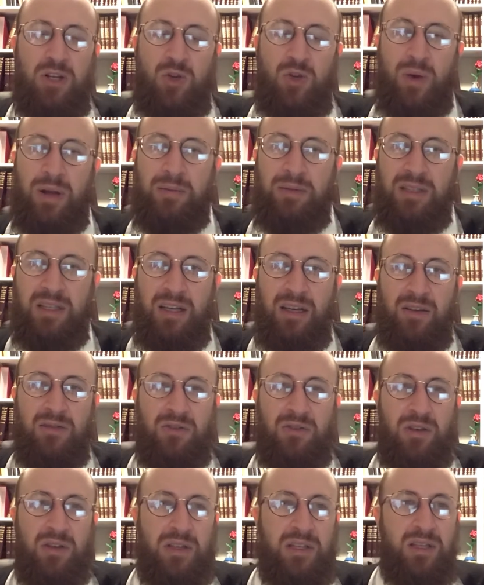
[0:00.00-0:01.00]
himself
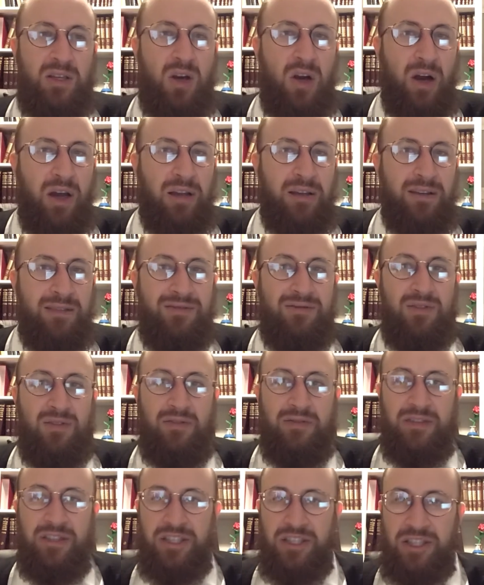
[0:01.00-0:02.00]
to this kind of
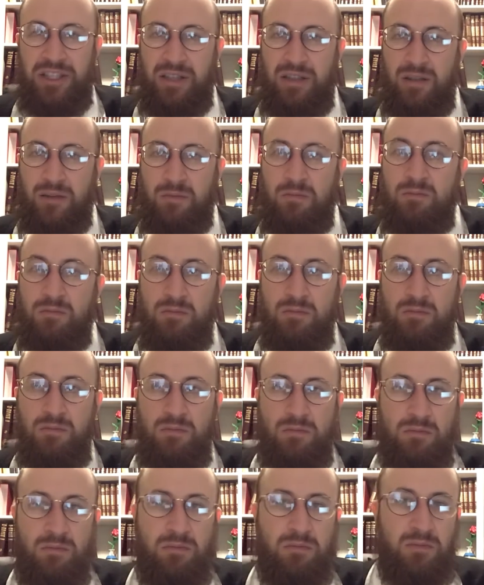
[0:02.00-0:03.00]
vision,
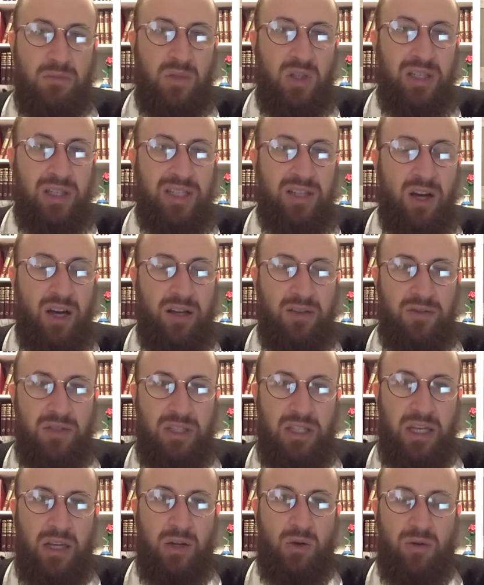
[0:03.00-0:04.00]
to this kind of
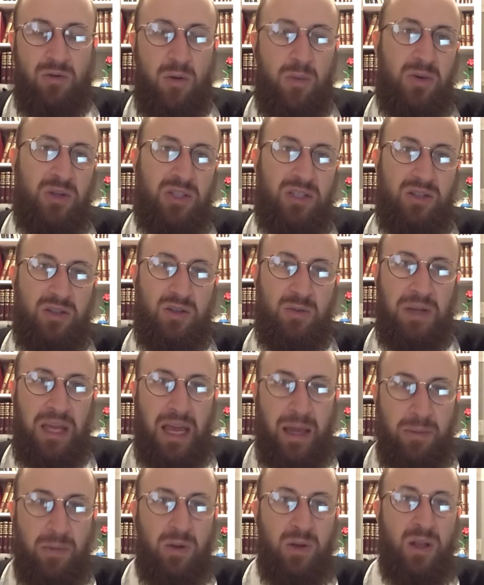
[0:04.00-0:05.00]
seeing, in order for a person to be
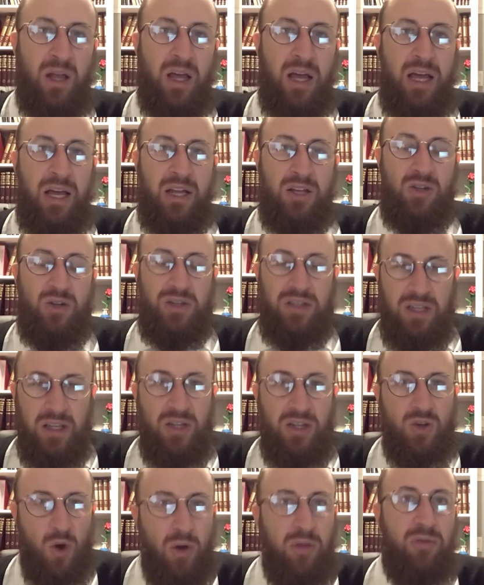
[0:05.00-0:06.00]
able to
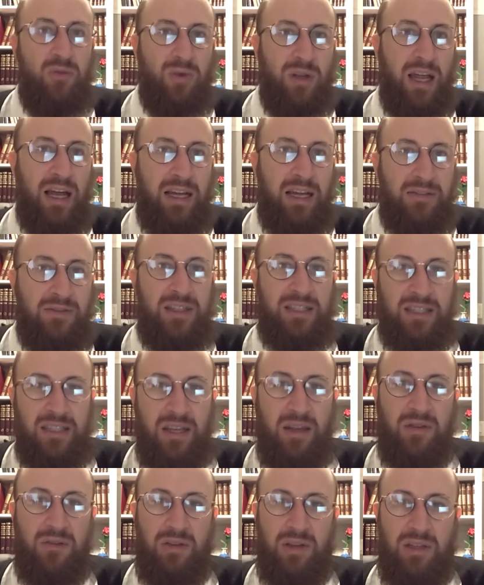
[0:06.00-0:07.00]
indeed go through life and see
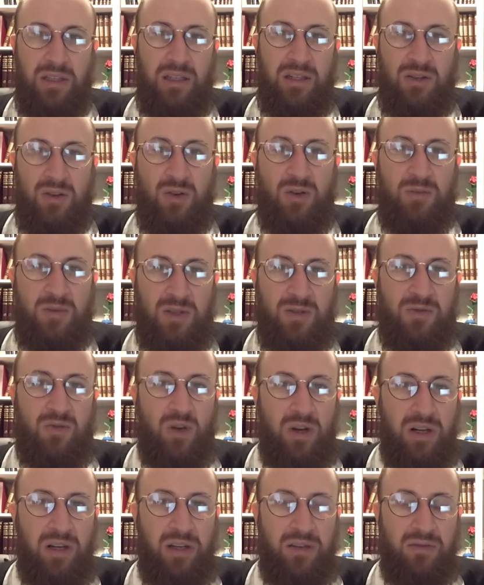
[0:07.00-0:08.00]
things in terms of
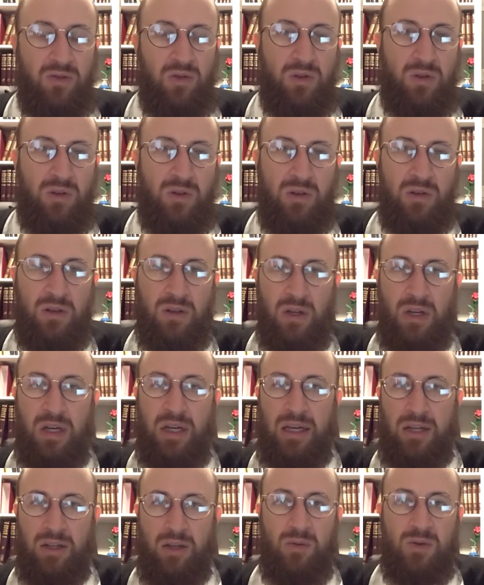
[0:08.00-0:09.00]
good and evil,
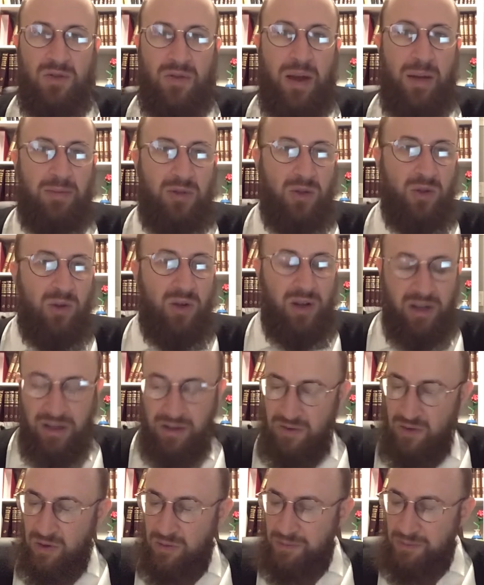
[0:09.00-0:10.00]
in terms of absolute good and
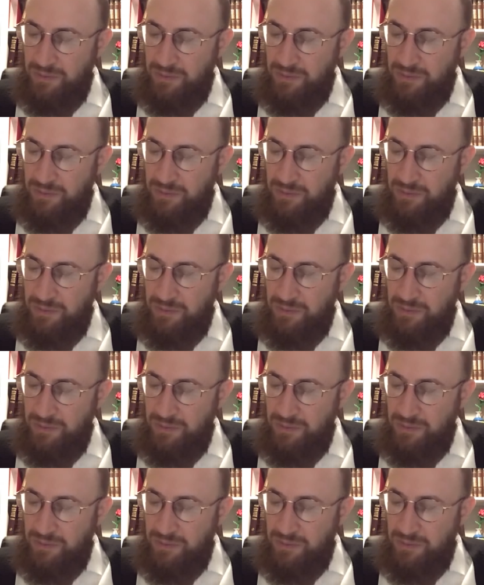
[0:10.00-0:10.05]
evil,